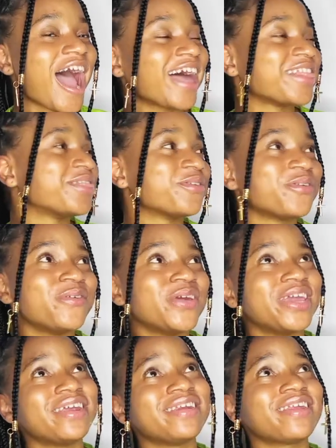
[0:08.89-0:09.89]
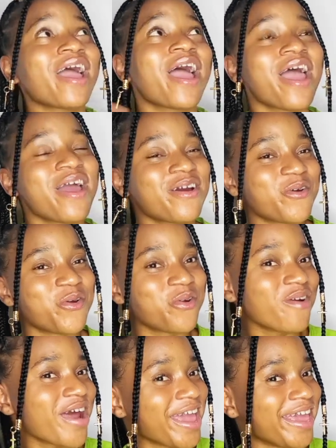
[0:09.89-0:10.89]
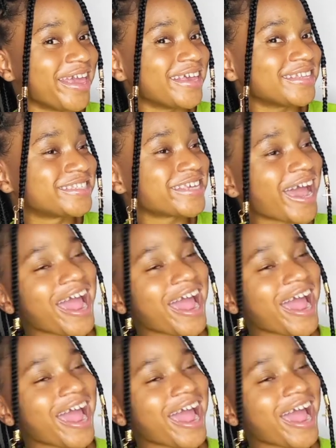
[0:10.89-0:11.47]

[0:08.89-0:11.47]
are doing great